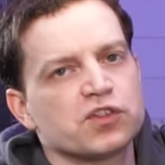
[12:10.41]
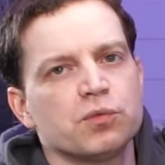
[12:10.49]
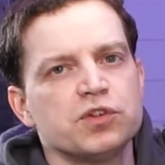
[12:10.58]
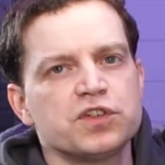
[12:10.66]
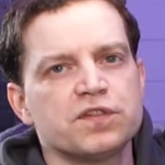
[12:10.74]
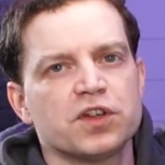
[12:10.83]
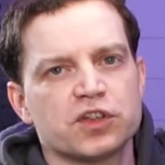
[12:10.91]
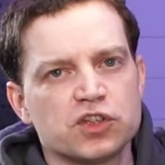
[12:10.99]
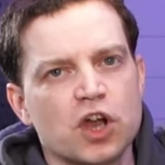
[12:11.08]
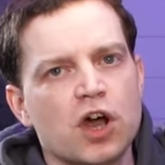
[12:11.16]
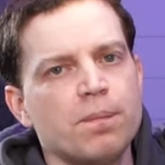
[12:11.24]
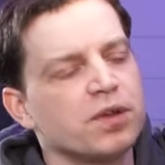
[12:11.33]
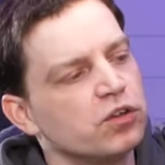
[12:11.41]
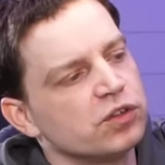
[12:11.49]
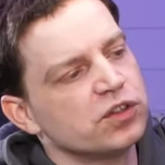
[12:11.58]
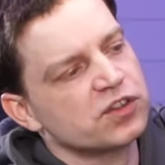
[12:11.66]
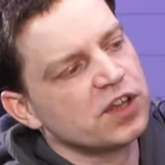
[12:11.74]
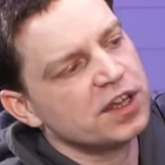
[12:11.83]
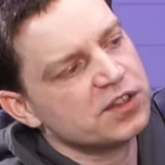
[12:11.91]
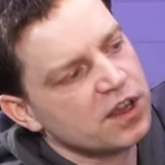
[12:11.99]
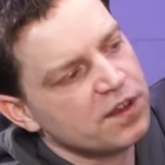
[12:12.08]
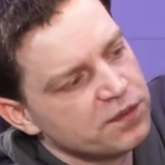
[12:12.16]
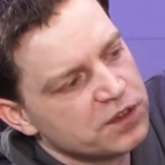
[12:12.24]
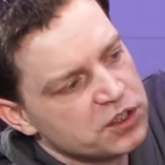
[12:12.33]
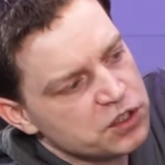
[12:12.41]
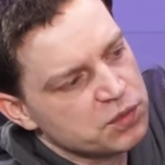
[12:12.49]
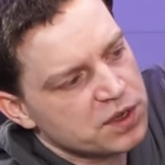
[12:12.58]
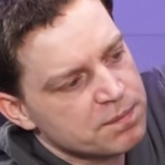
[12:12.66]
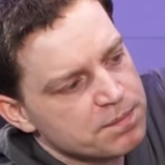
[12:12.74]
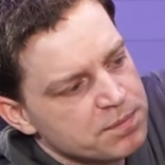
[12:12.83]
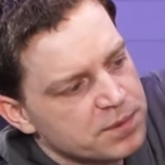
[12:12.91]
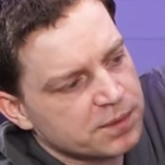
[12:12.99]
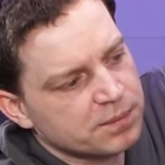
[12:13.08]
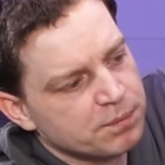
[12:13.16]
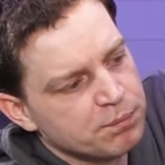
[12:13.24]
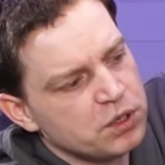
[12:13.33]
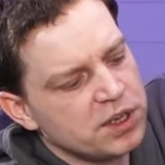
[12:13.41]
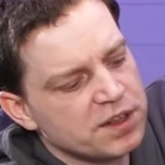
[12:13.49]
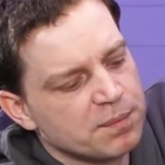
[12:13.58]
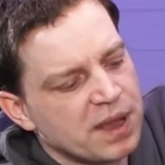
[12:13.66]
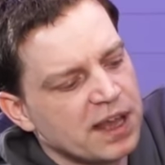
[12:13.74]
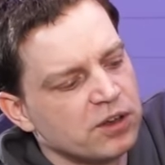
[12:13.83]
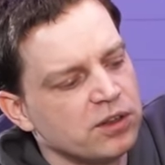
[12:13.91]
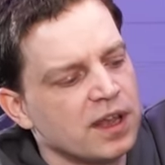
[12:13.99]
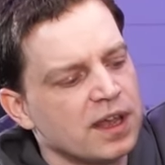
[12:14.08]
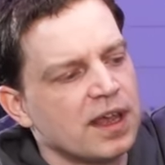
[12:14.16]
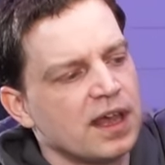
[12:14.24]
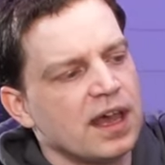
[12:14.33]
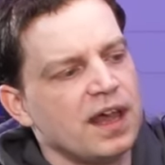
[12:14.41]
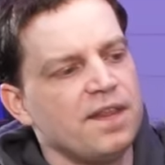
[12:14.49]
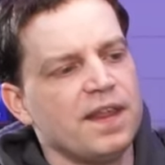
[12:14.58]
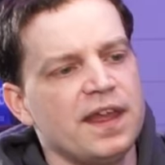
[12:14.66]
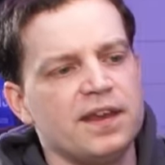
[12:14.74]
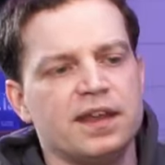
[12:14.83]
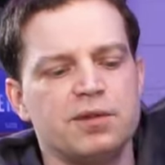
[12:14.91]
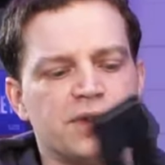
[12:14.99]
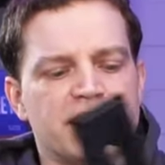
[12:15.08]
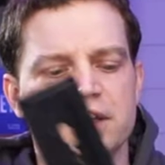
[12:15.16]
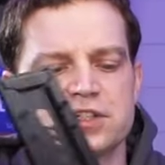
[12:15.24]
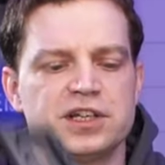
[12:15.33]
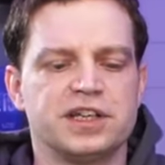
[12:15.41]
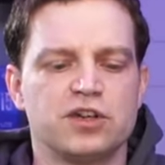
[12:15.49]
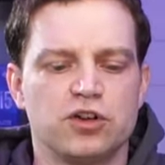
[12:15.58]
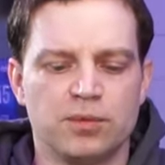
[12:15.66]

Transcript: So once you've got the top and all the sides off, you just want to pull on the panel and then it will actually come